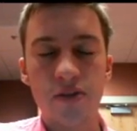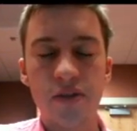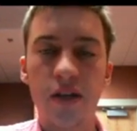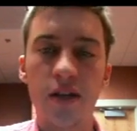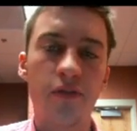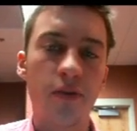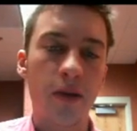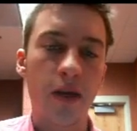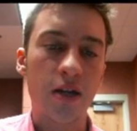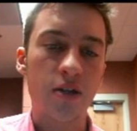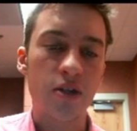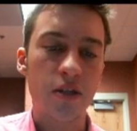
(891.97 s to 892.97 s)
any
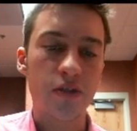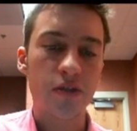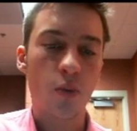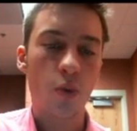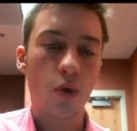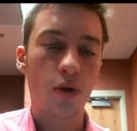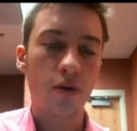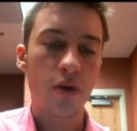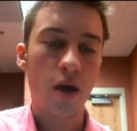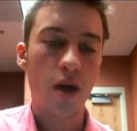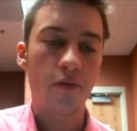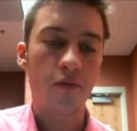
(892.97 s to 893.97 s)
Fibonacci's, or
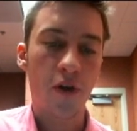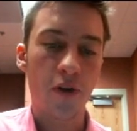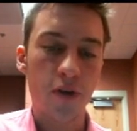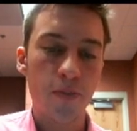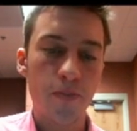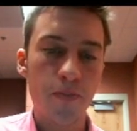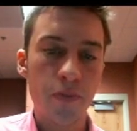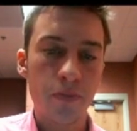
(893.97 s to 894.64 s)
uh, volume,